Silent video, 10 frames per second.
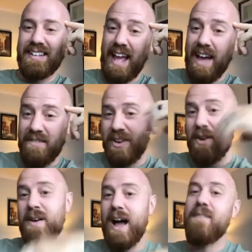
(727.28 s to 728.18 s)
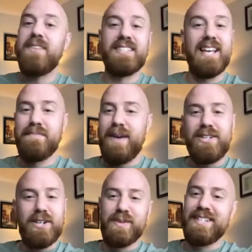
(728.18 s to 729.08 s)
obviously, in my
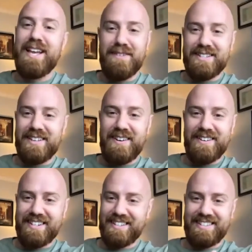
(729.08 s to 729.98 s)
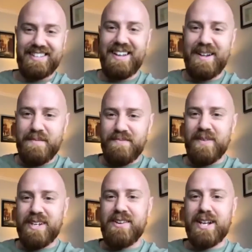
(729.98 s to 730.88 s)
church was never as large as
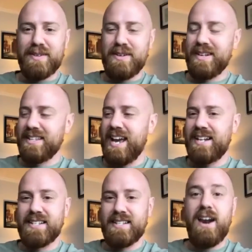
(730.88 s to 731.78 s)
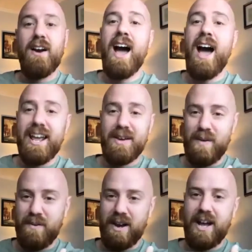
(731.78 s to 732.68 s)
what you guys were doing in Texas. At our height, we
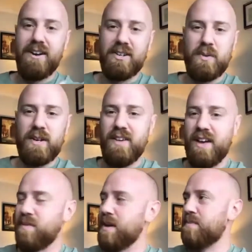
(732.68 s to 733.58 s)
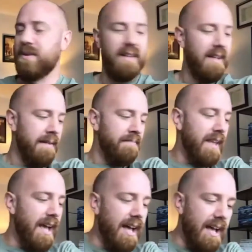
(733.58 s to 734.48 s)
were 125 people.
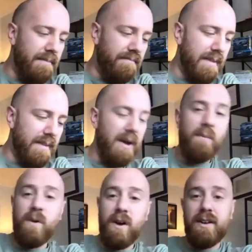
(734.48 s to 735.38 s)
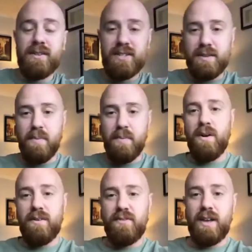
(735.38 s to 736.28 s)
But we're on
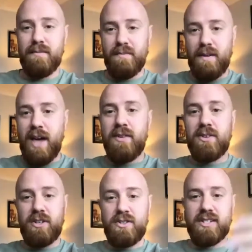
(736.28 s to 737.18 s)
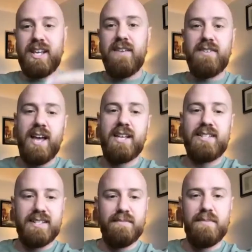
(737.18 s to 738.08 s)
support, like other churches give to us
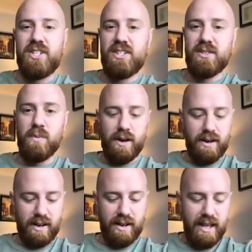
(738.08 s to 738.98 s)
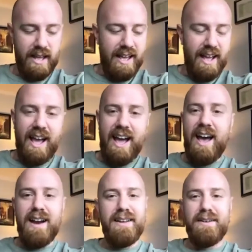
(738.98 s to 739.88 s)
as a missions work. How
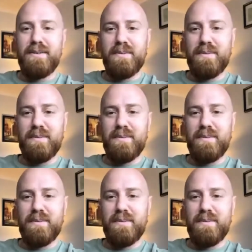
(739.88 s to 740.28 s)
do you,